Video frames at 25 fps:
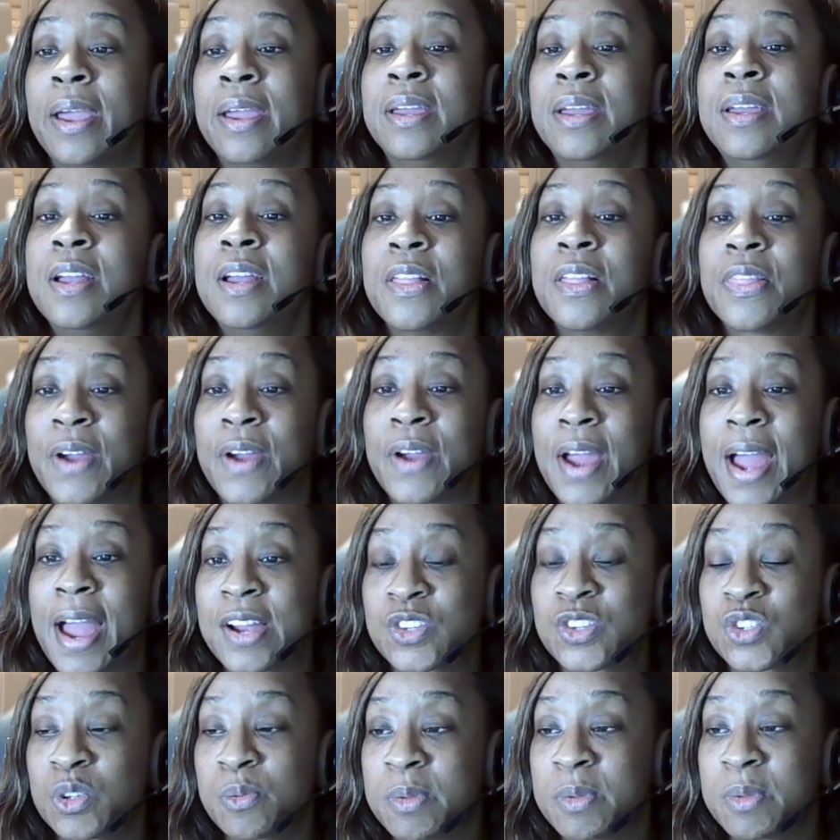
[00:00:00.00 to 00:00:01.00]
They're actually
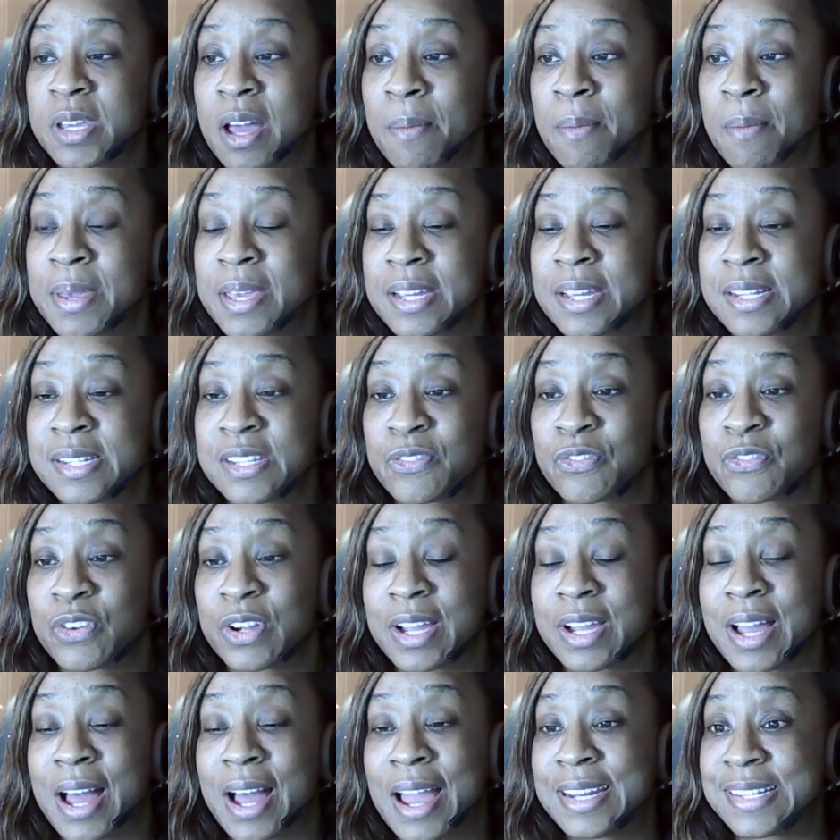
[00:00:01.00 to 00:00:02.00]
becoming a different
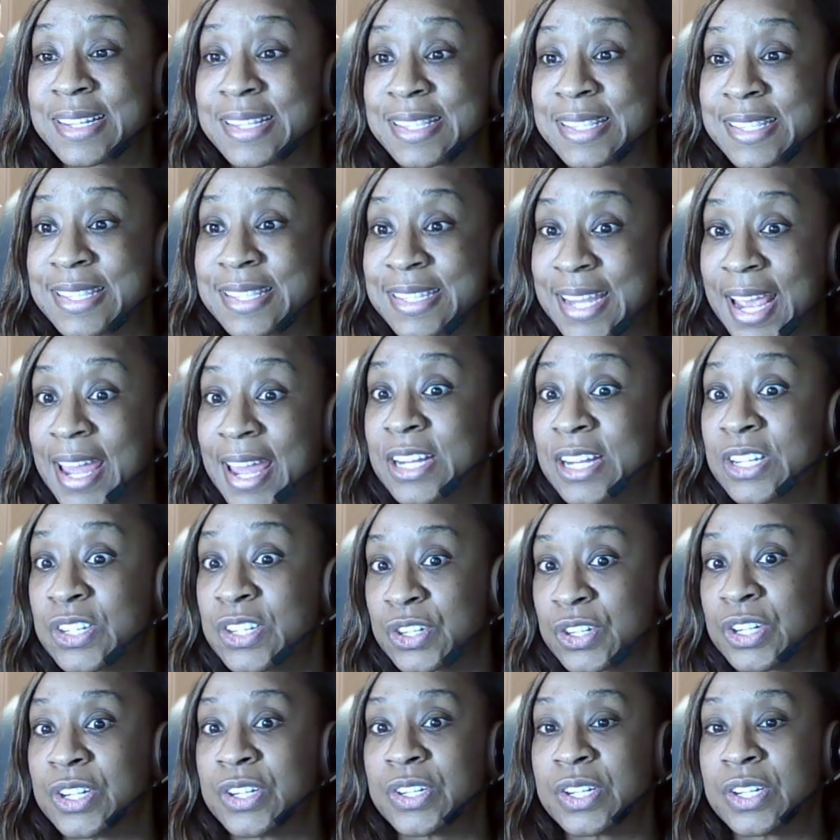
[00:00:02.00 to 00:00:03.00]
kind of
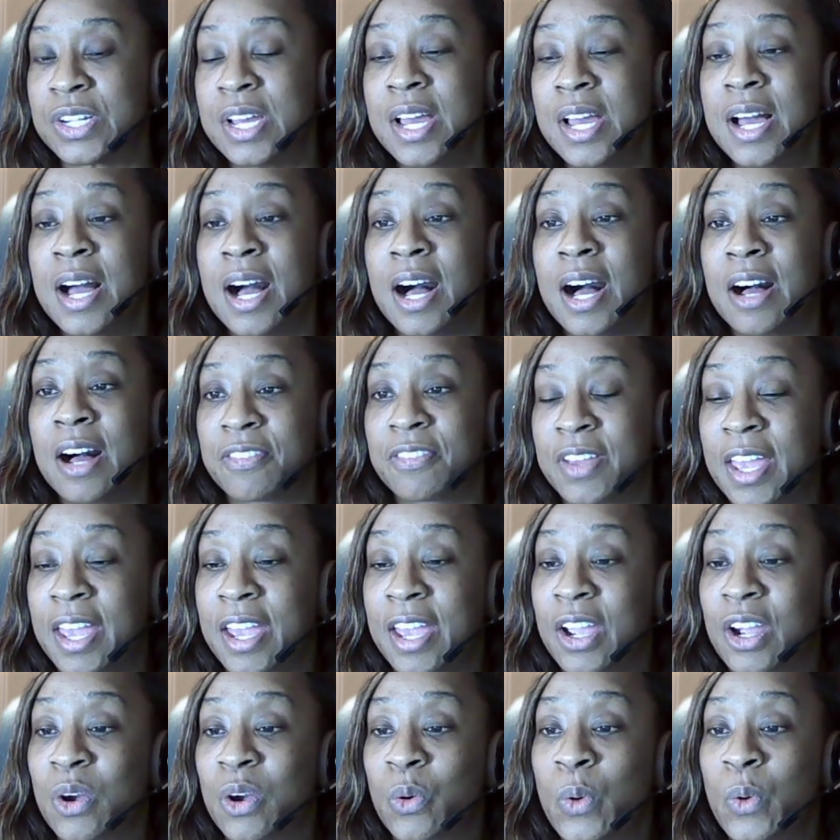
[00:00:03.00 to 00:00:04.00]
standard of care,
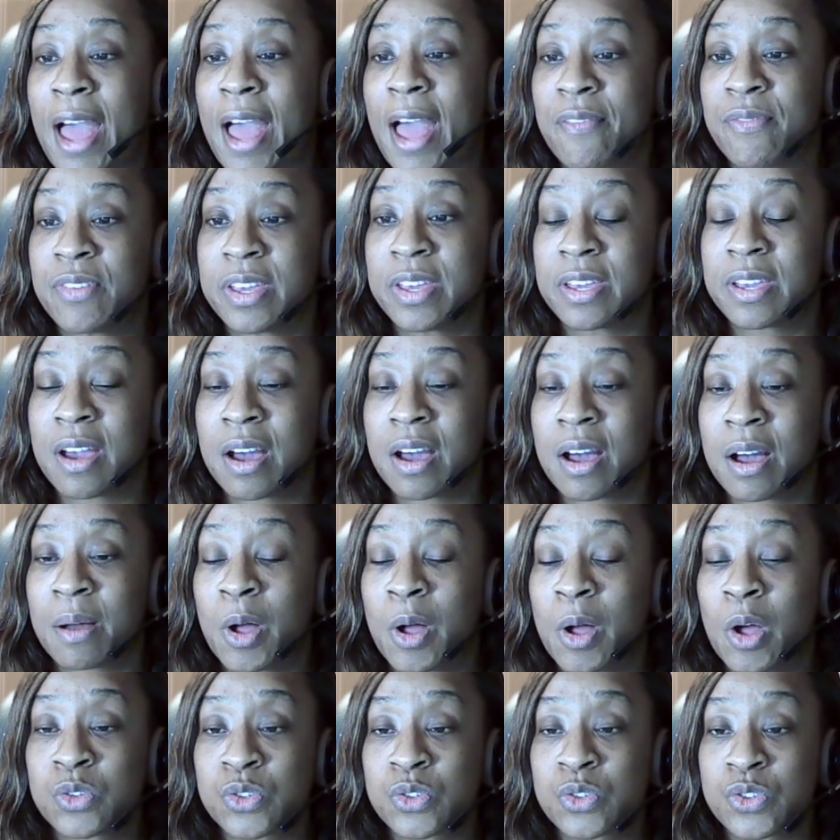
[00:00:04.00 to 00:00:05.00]
having
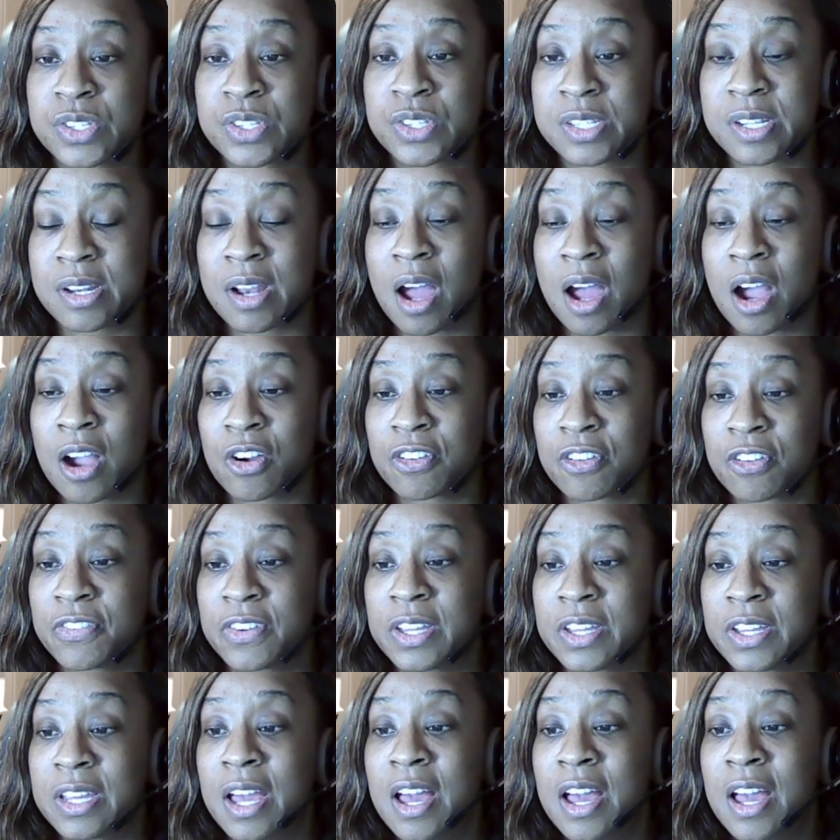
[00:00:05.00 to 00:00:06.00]
ultrasonography
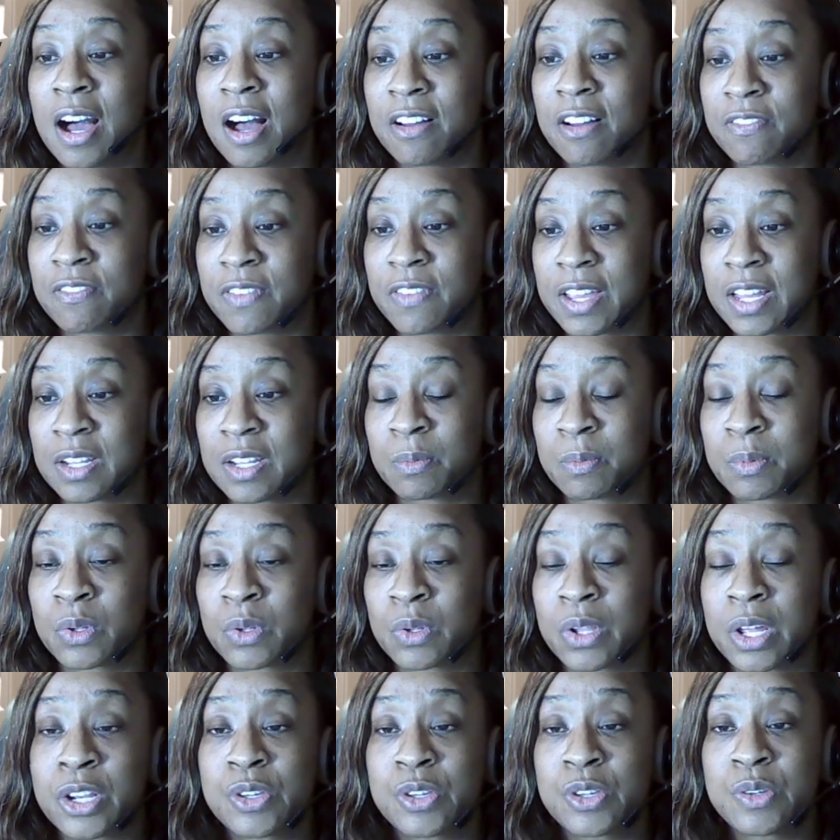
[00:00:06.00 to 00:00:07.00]
available and
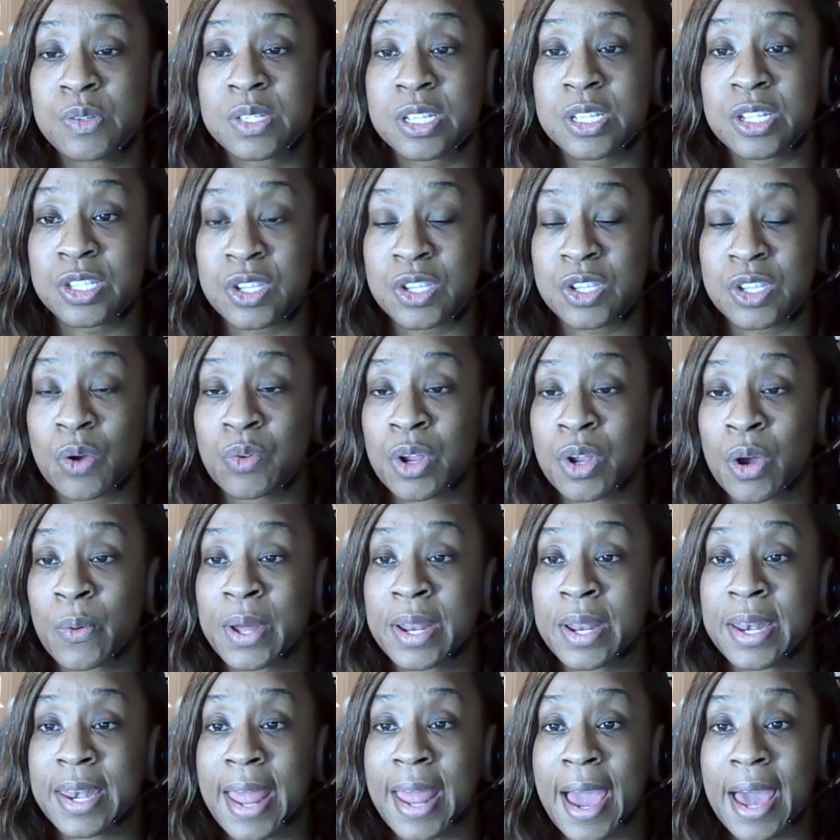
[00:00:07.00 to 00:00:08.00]
using
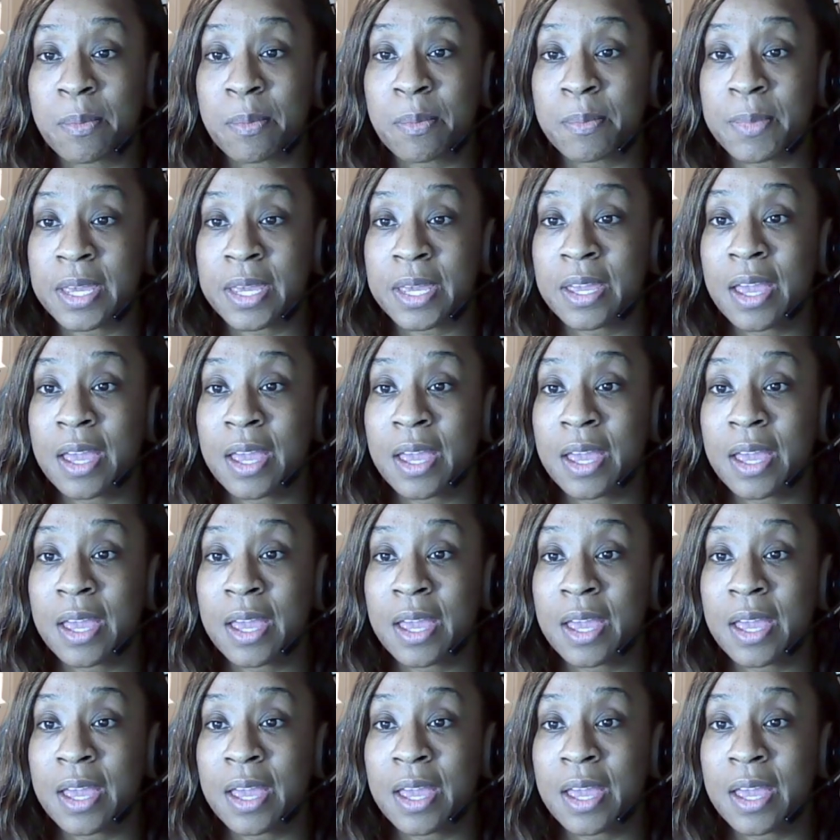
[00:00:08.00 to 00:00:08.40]
sonoanatomy.